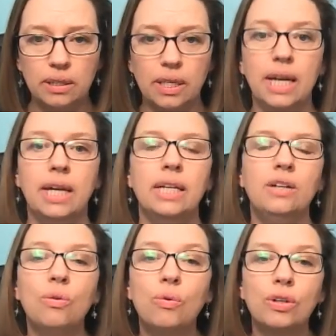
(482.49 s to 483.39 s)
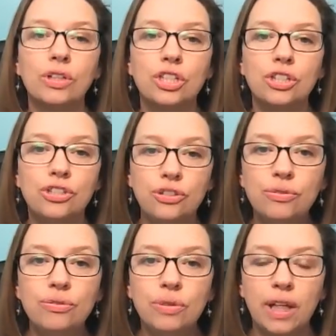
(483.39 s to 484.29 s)
And in order to
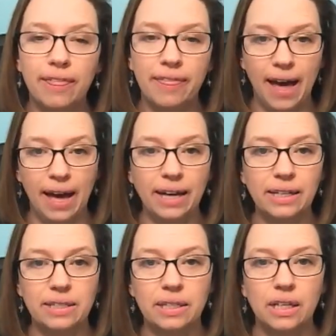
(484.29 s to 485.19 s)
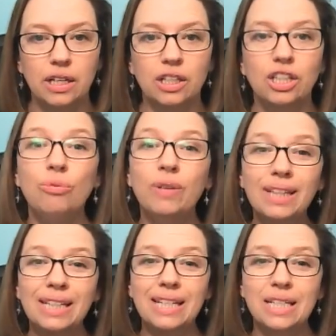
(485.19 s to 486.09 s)
do that, you
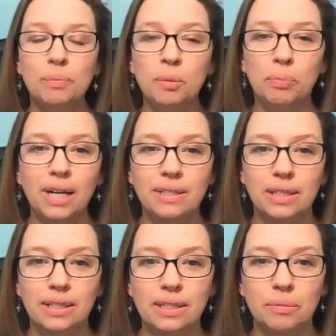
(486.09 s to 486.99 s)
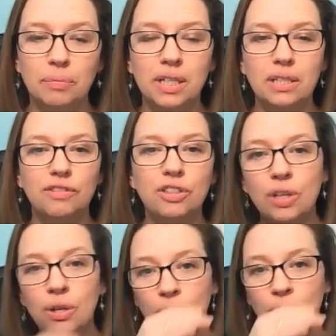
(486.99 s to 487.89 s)
really need to be present, because if you
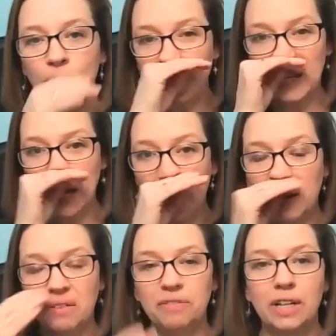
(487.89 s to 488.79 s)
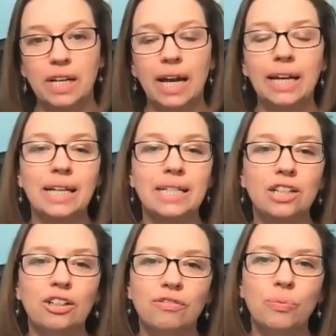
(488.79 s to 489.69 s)
don't have an
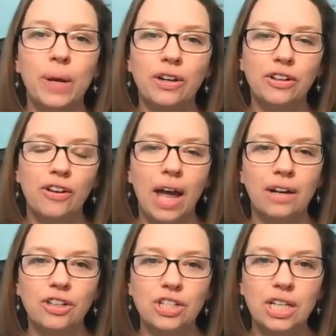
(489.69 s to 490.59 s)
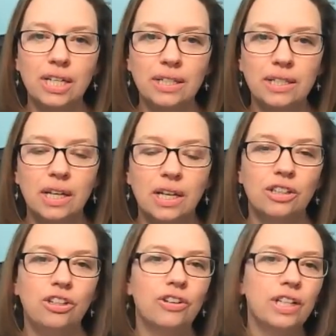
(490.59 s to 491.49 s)
idea of where your energy is,
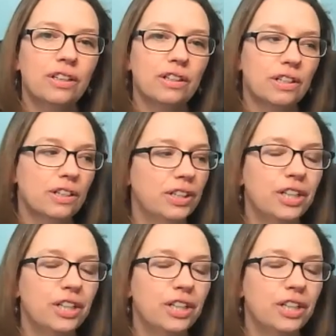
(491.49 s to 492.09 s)
you're either,